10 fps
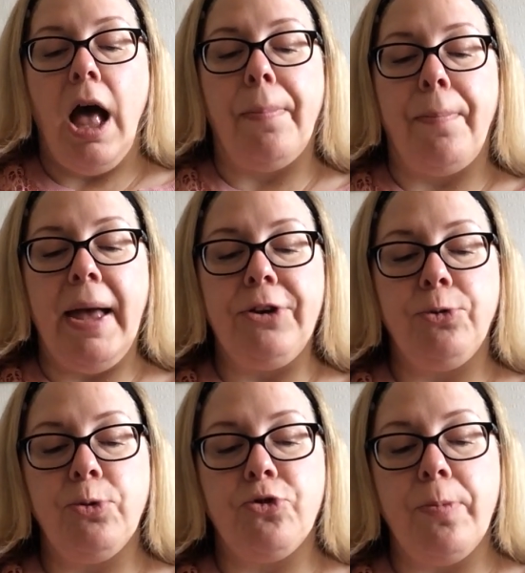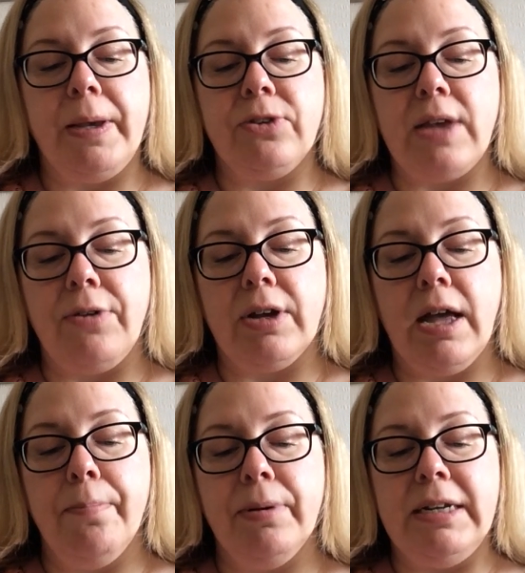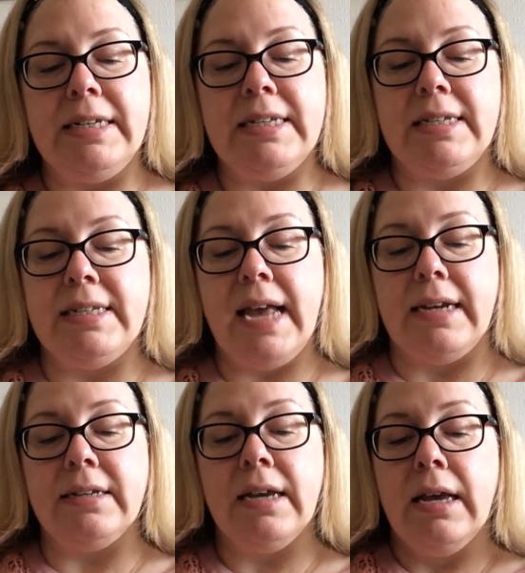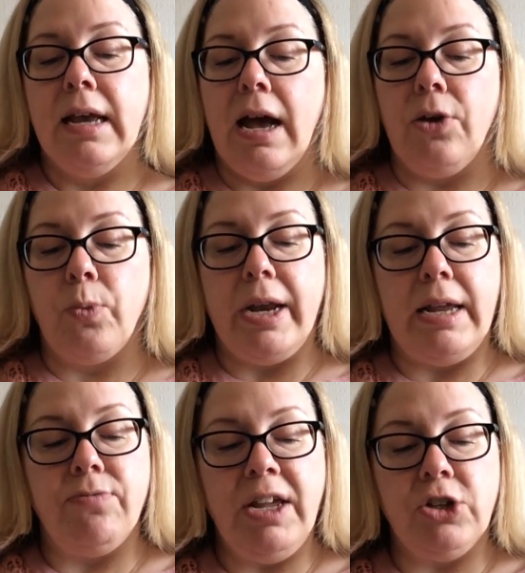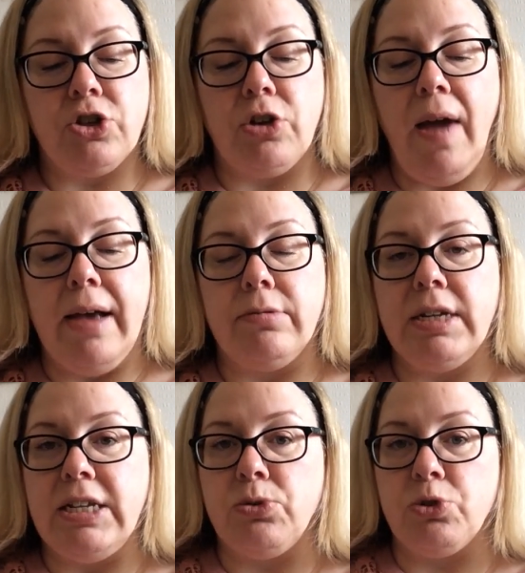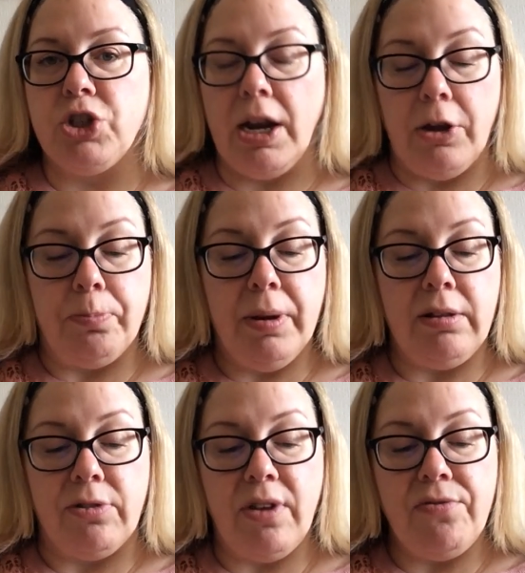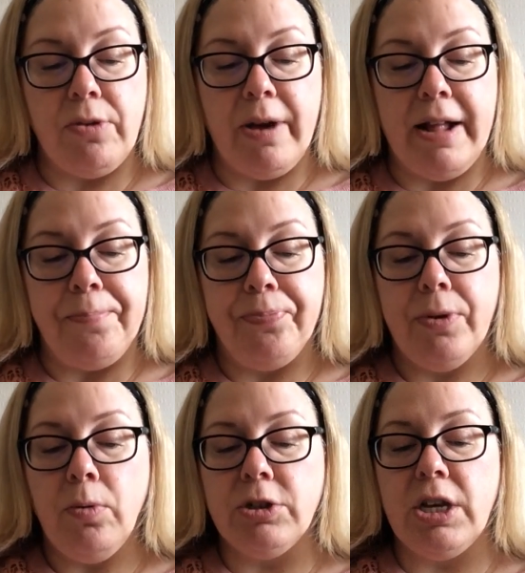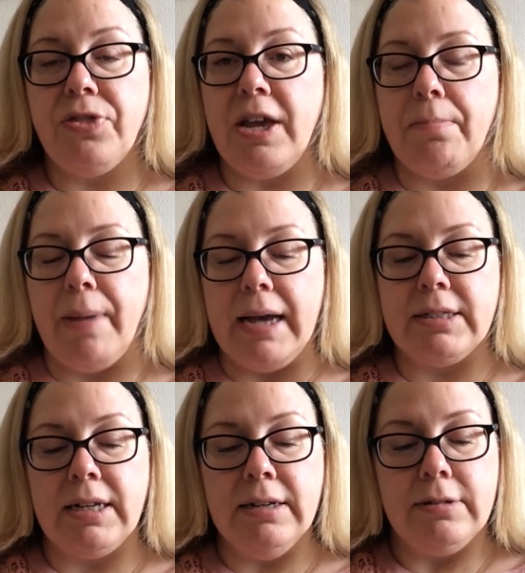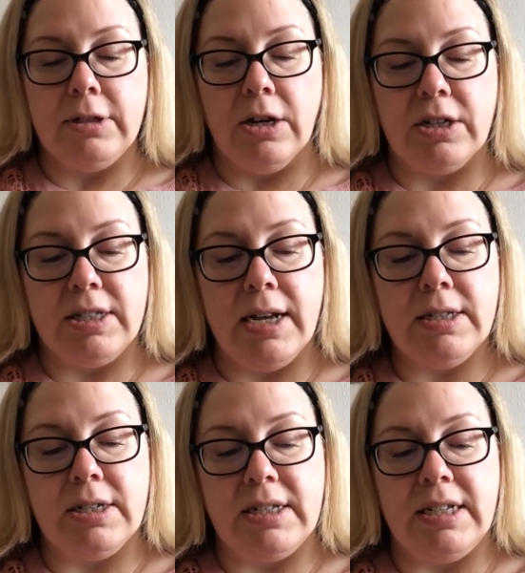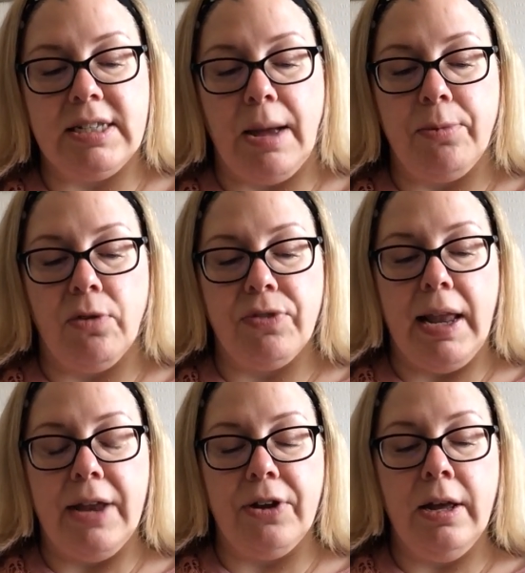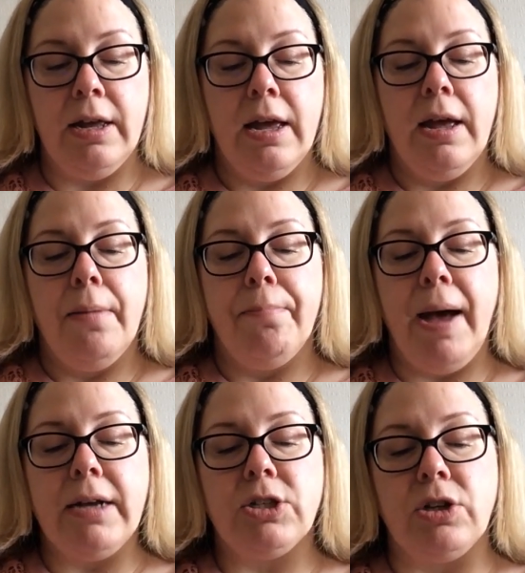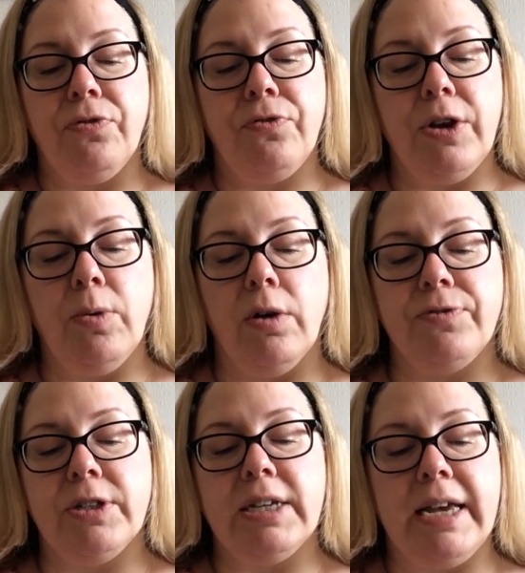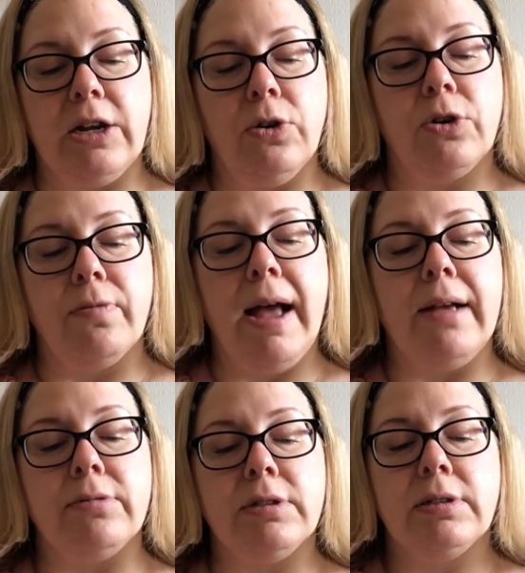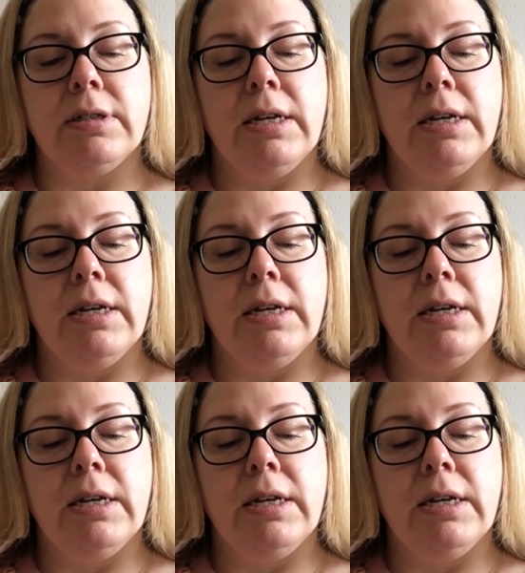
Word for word: A perpetual dripping sound accompanied his descent, and when he reached the ground he saw shallow puddles everywhere. What do you think, Baxter? Darkus asked as he stepped off the ladder. Baxter flew off to take a look around.